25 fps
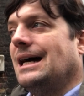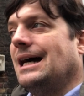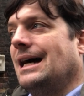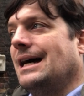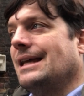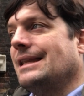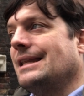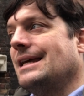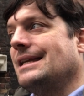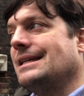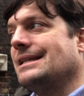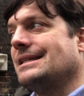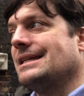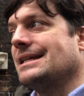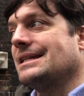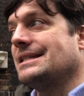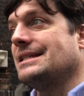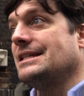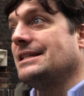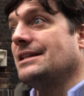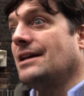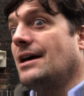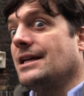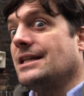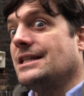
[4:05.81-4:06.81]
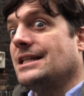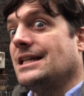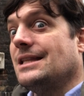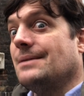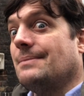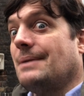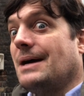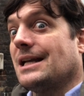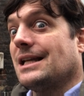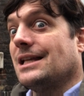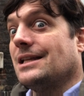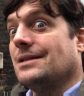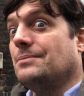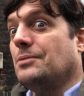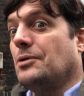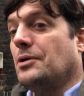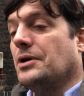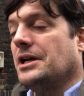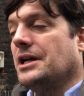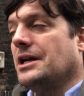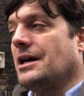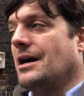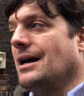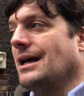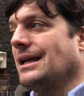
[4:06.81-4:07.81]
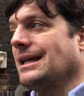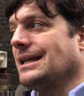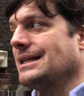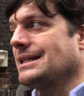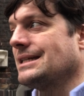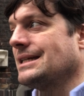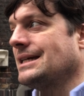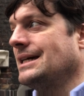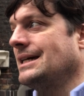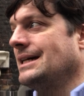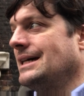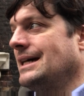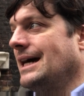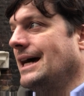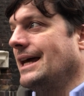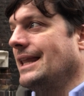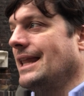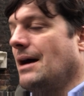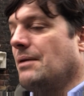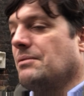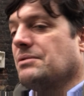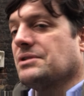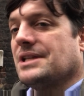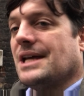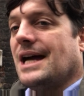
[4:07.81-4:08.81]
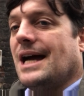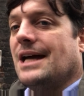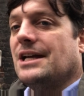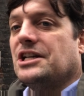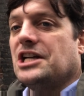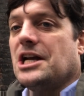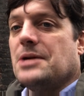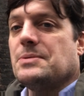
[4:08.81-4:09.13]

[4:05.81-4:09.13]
and uh, then 1690, the Battle of the Boyne in Ireland, and that was that.